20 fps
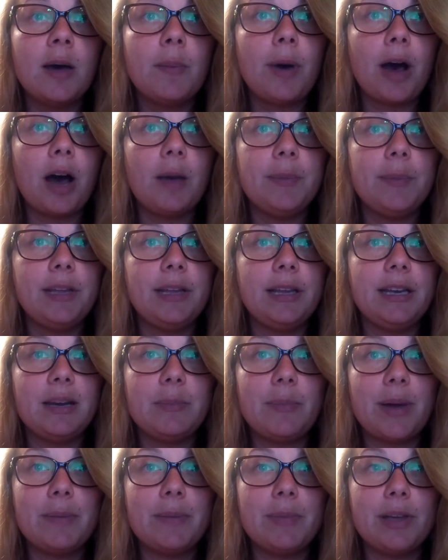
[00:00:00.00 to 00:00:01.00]

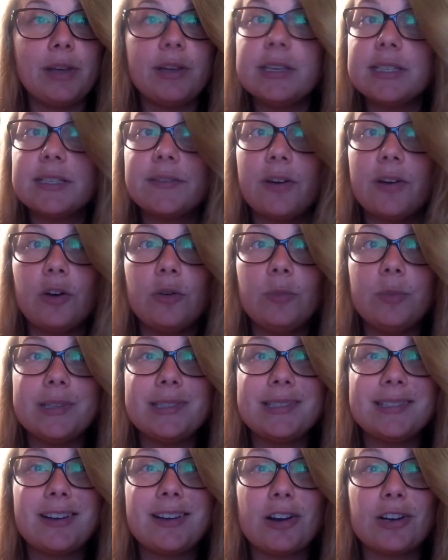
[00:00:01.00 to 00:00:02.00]
populated by millions of
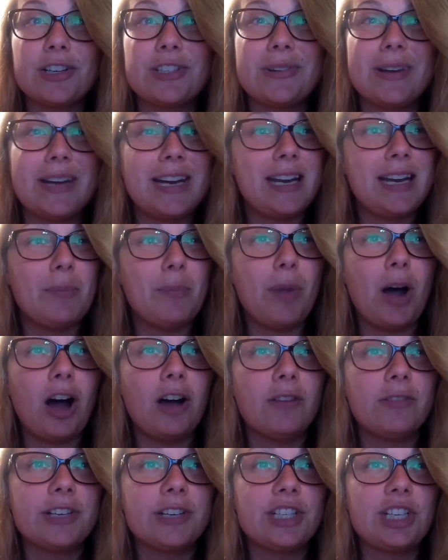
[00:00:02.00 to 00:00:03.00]
homeless, incarcerated,
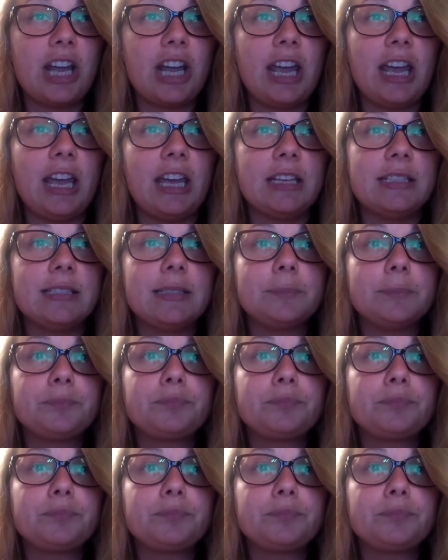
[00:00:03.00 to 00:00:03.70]
impoverished, and